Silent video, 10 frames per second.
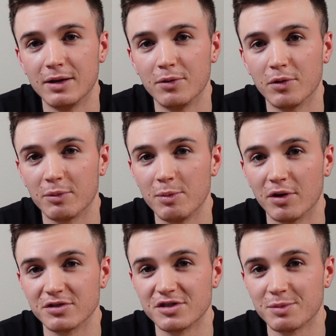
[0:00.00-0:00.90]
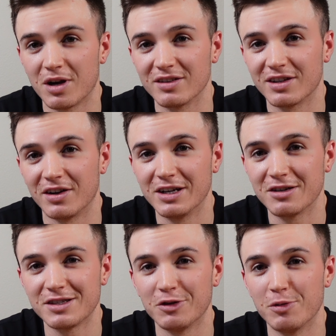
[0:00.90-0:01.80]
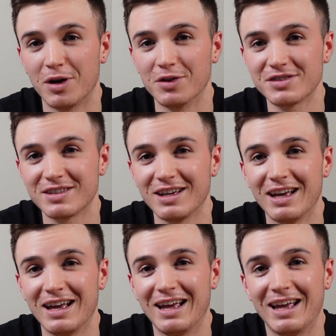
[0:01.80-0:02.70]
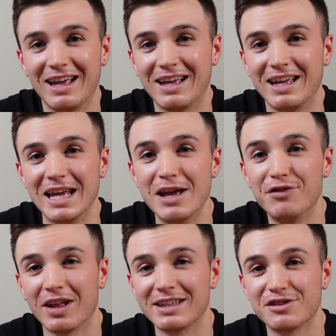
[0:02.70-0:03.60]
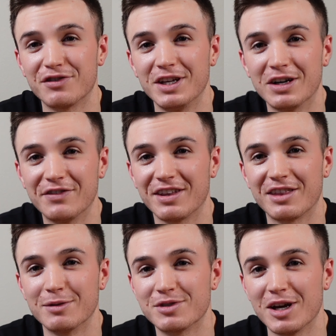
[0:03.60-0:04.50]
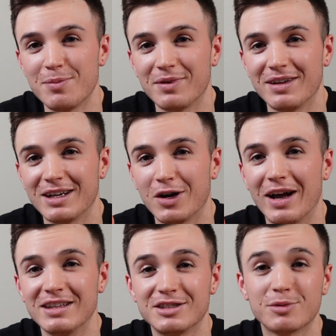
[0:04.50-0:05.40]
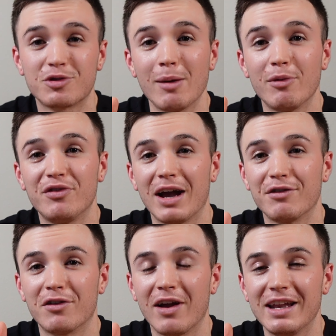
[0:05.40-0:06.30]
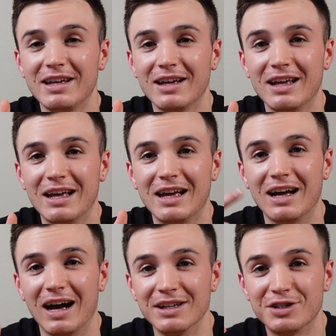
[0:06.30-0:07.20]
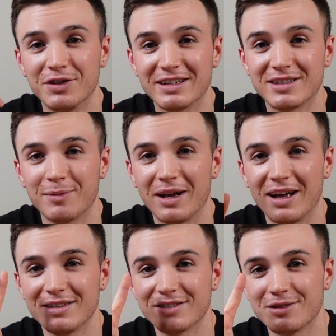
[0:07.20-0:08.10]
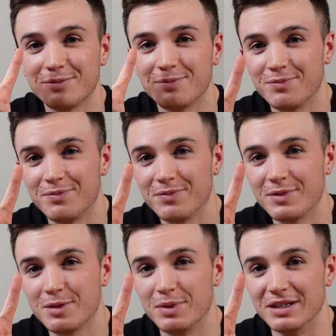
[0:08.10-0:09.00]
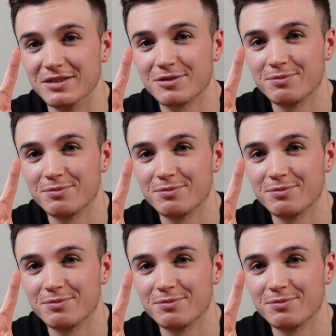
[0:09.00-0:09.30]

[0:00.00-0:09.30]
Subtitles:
We're gonna be posting some content on here, see what we post. If you like this video, give it a thumbs up. Go ahead and subscribe if you haven't already. Until next time, guys, peace.